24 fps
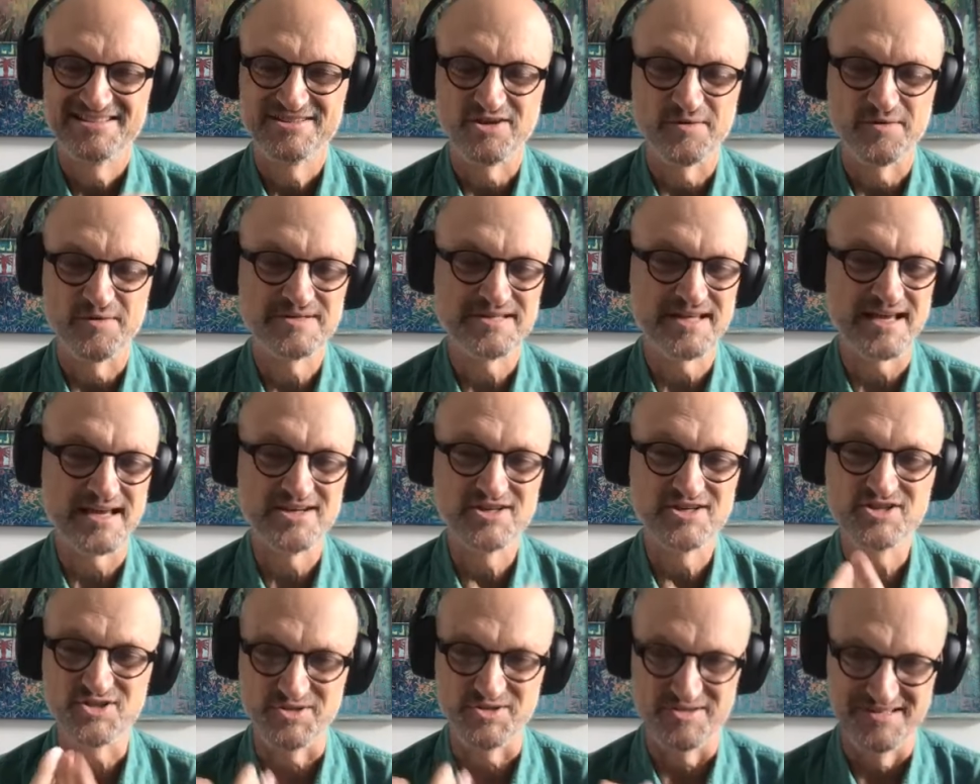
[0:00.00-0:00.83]
Stop
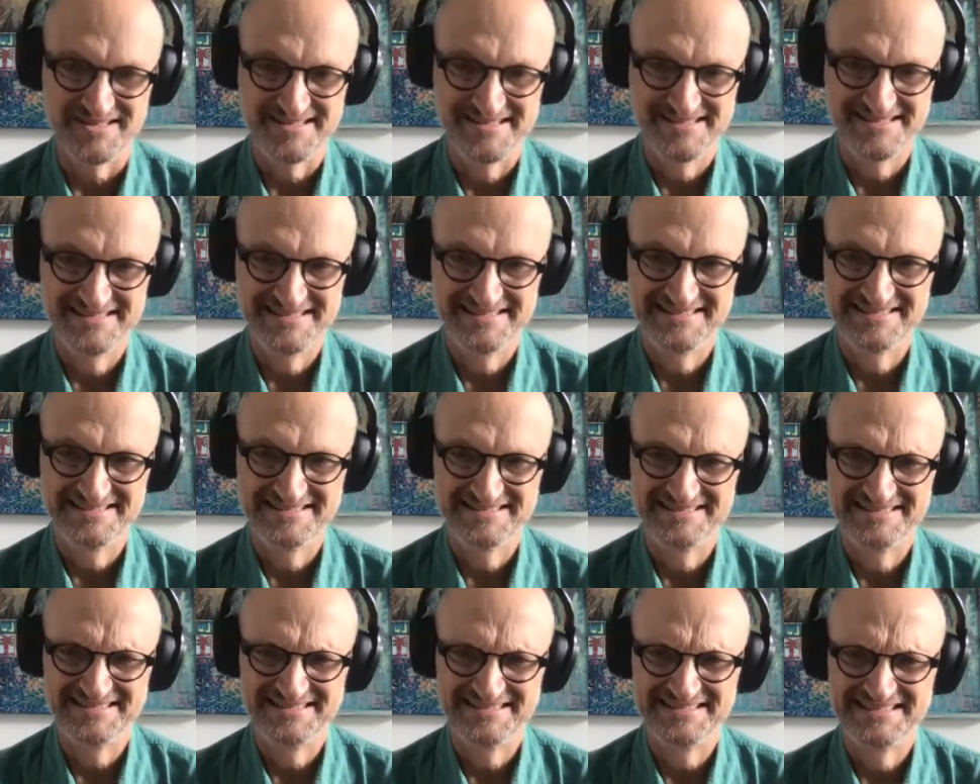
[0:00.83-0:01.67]
saying should
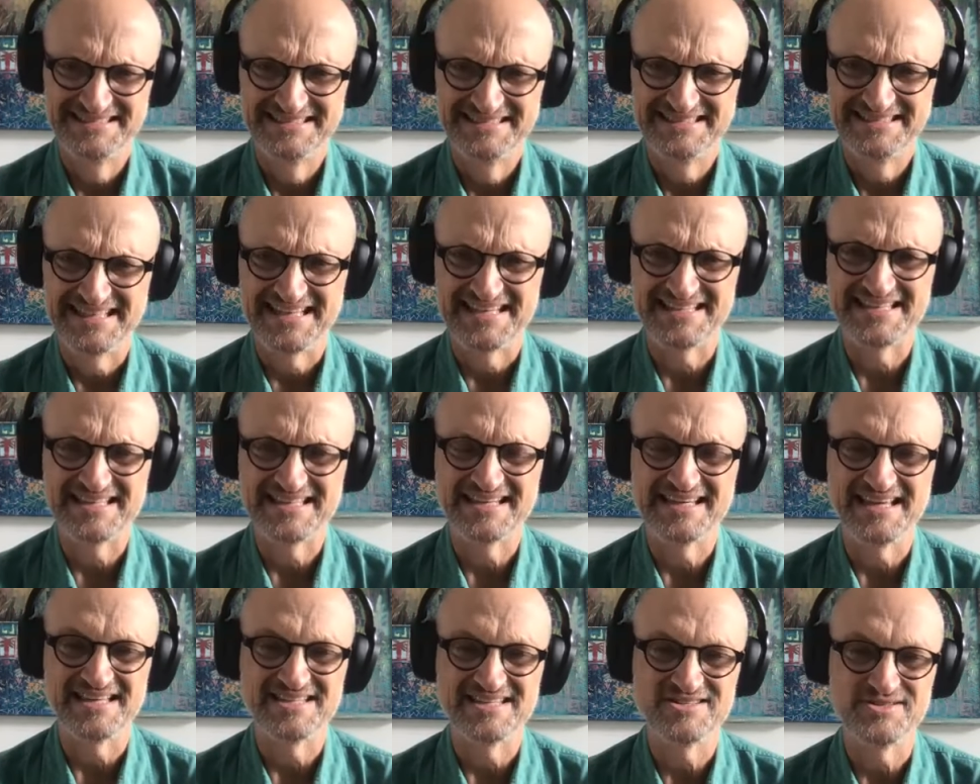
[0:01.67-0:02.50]
because
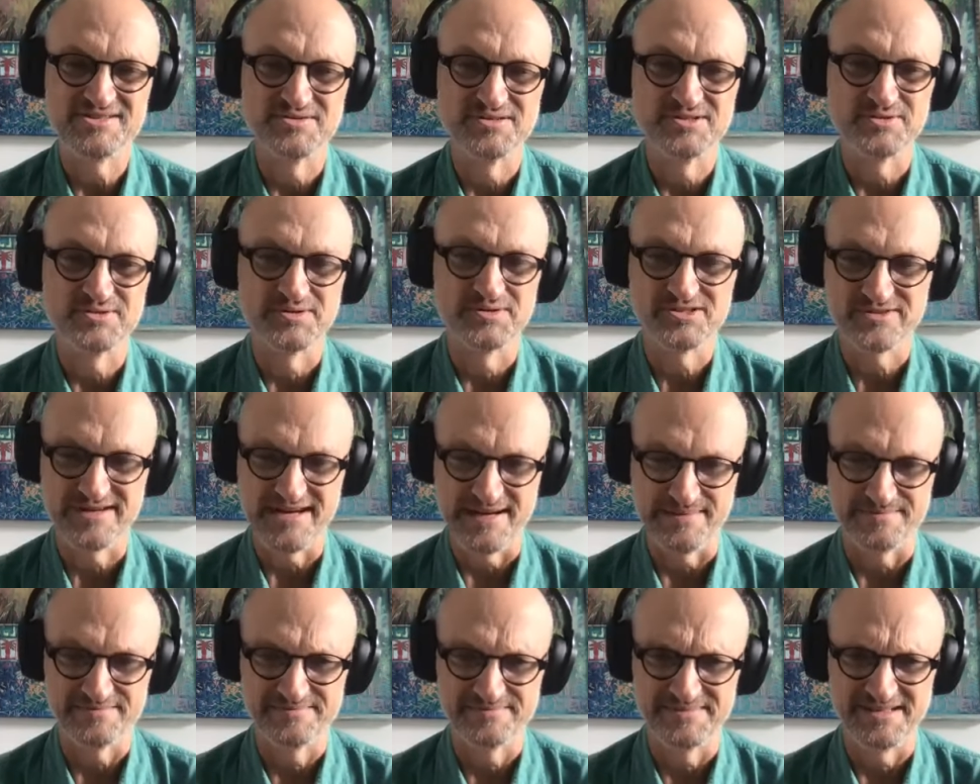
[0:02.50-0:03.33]
it gets you into a
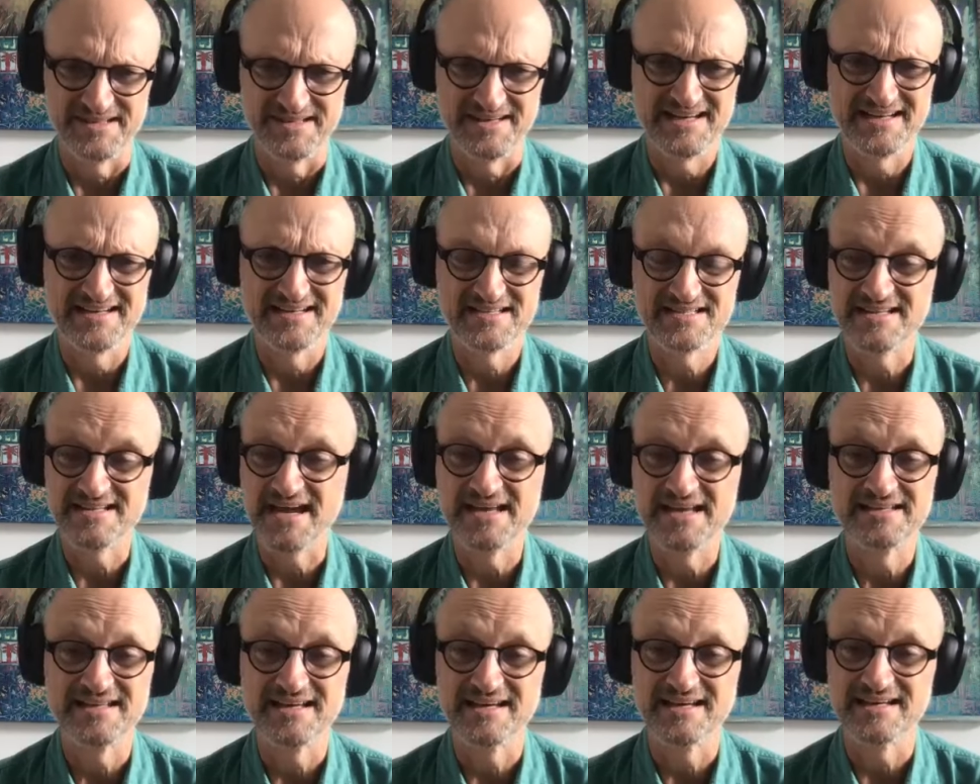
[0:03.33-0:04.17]
trap. I
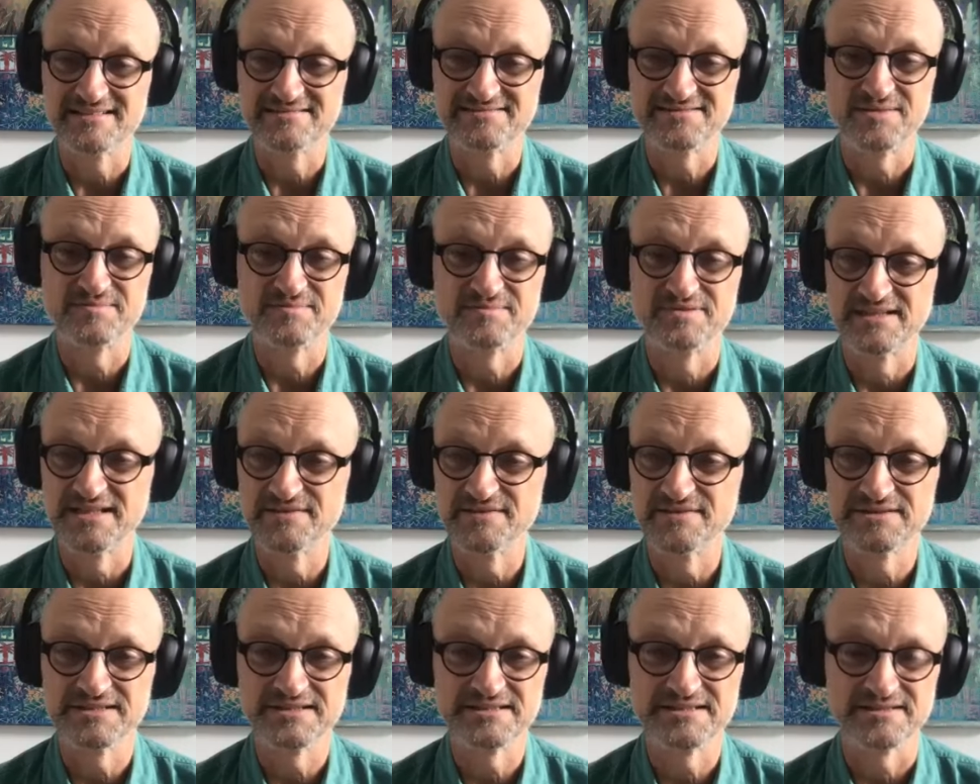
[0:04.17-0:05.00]
understand that. I
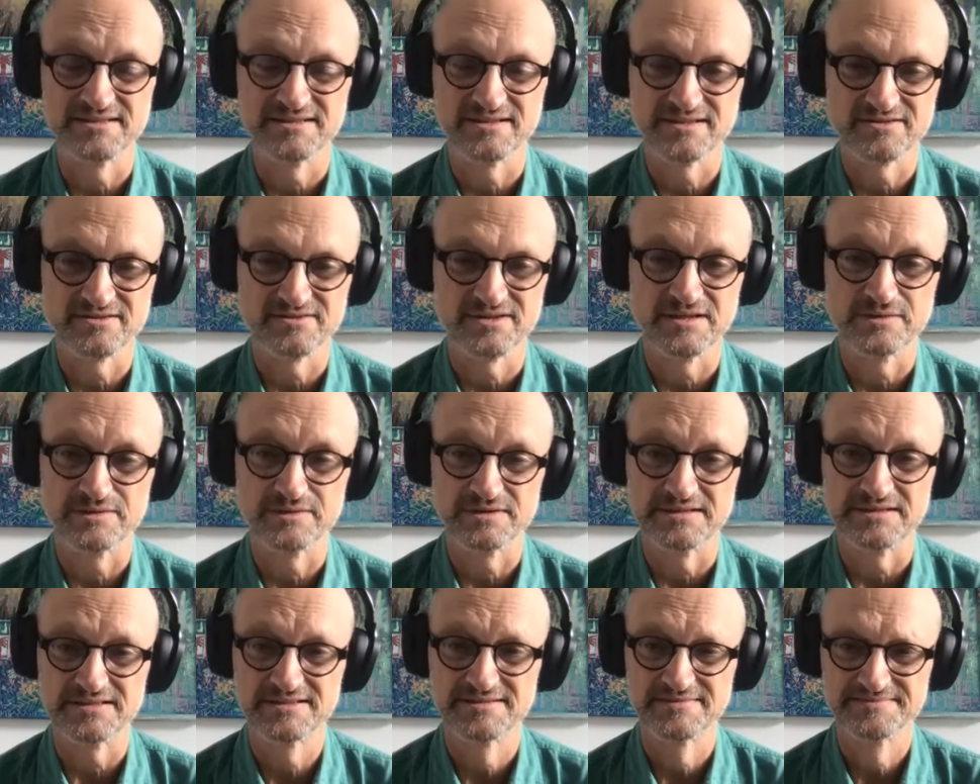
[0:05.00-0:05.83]
believe in it. I agree
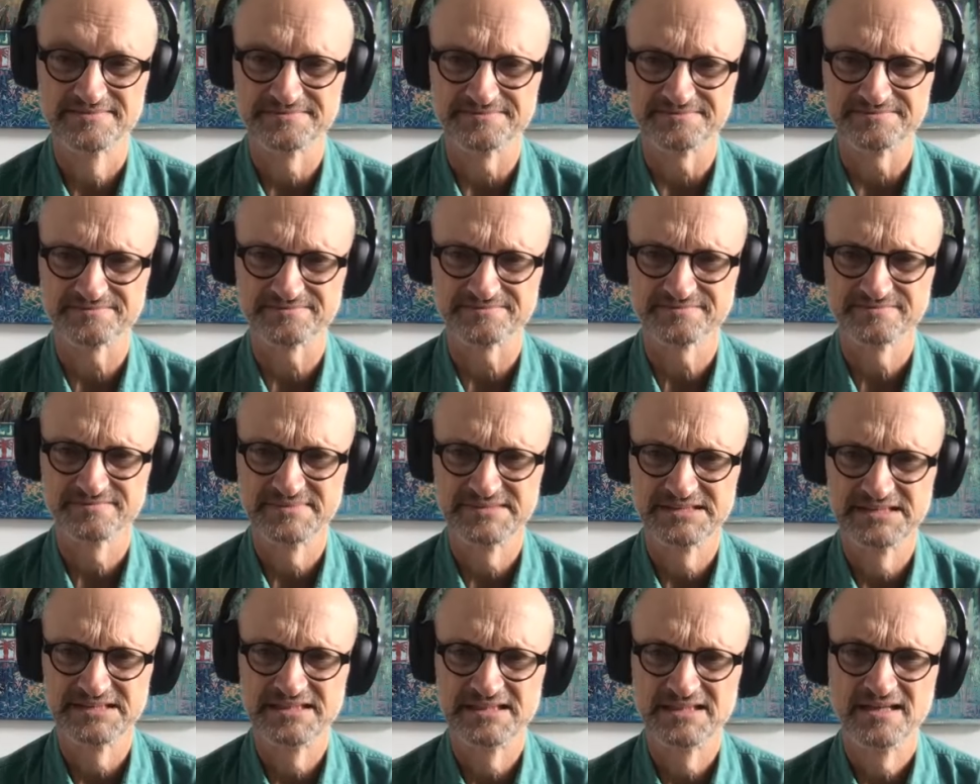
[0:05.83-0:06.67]
with it.
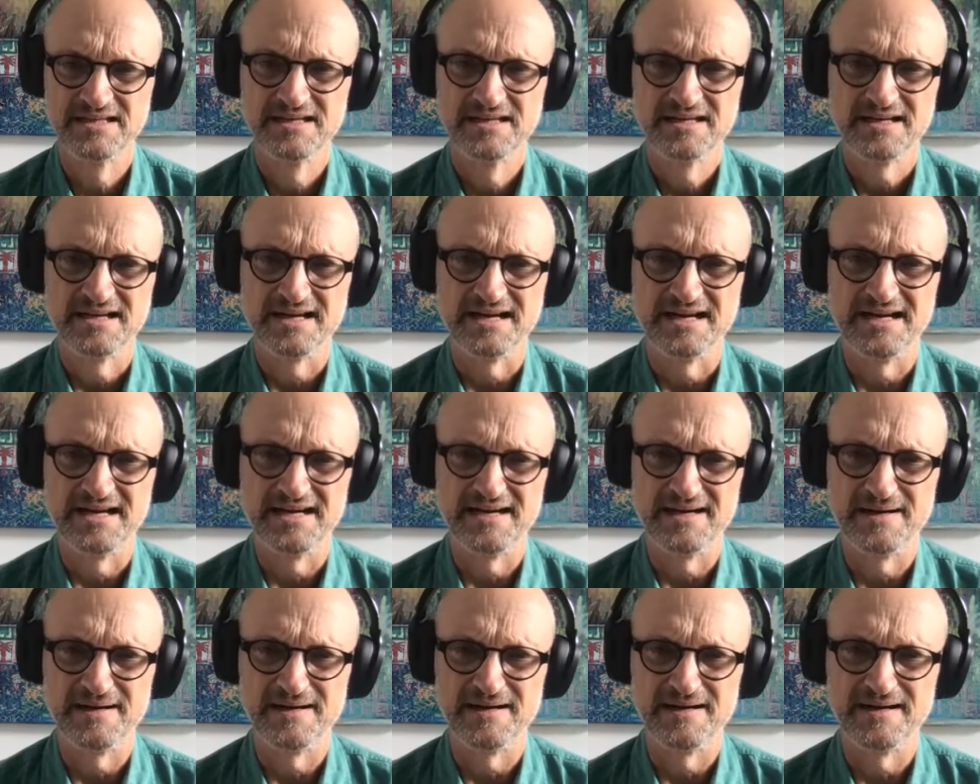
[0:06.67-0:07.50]

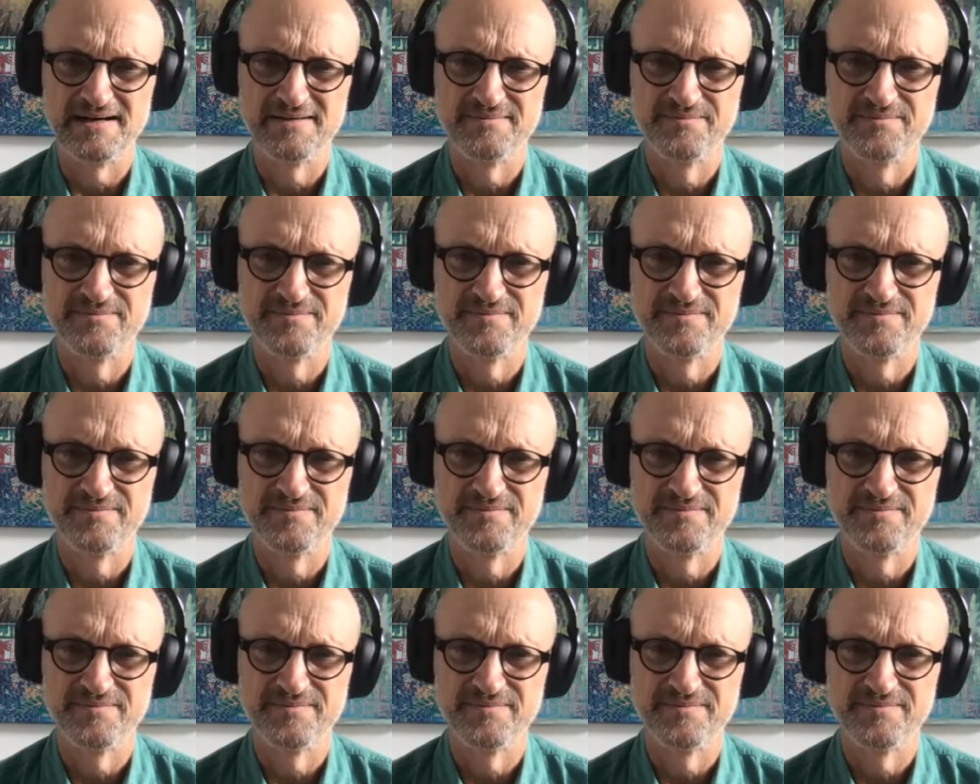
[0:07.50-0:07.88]
Uh,